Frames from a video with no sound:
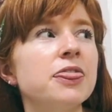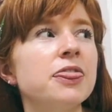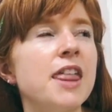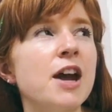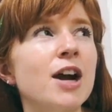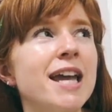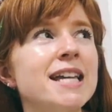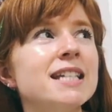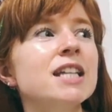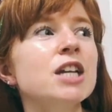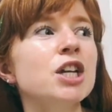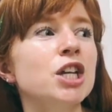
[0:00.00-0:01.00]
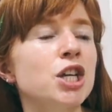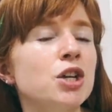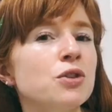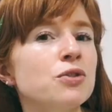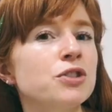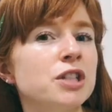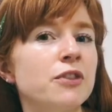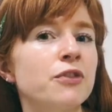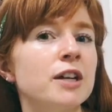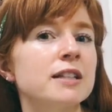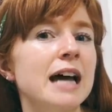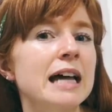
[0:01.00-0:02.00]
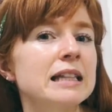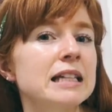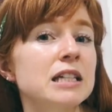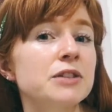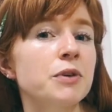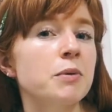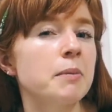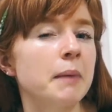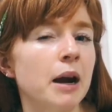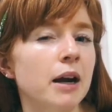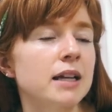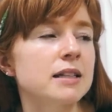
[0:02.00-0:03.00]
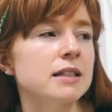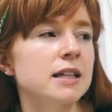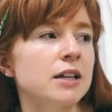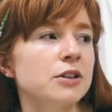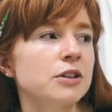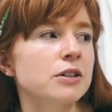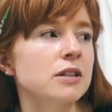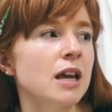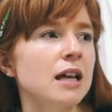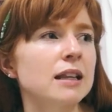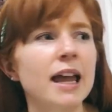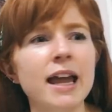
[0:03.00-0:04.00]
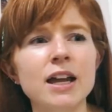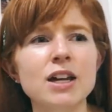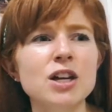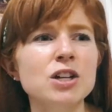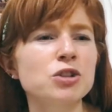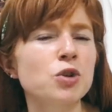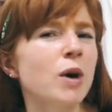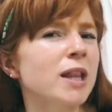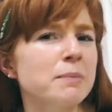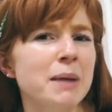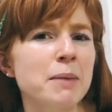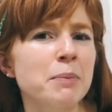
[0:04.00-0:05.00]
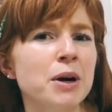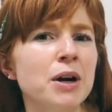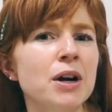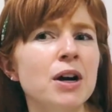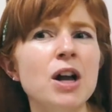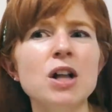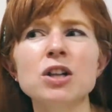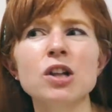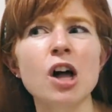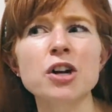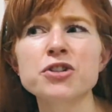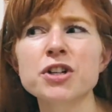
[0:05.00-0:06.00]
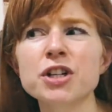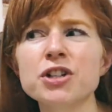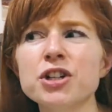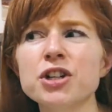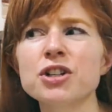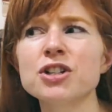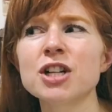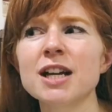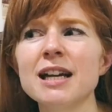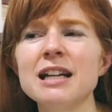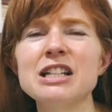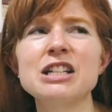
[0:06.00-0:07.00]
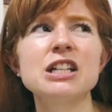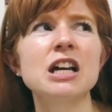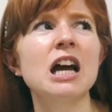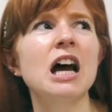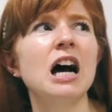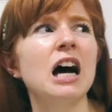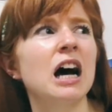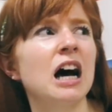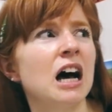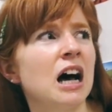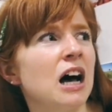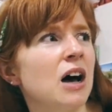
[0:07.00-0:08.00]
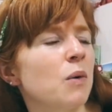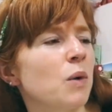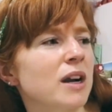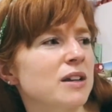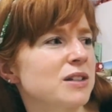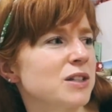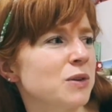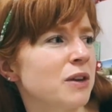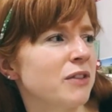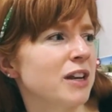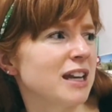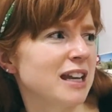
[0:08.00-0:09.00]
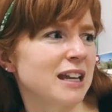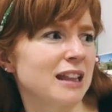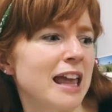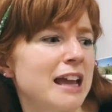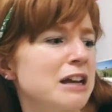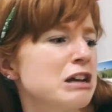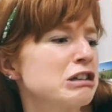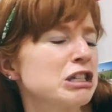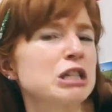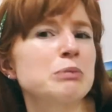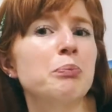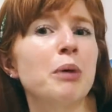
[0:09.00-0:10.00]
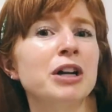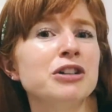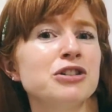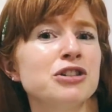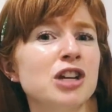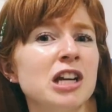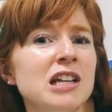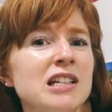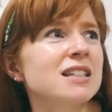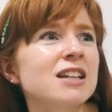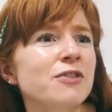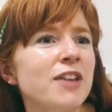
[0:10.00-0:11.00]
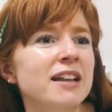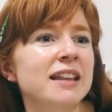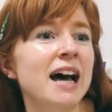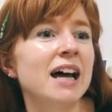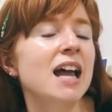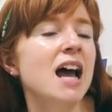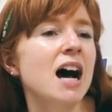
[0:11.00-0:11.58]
there isn't a huge difference, at least from American standards, like toilet paper, laundry detergent, what else do you even need? Like sponges, stuff like that.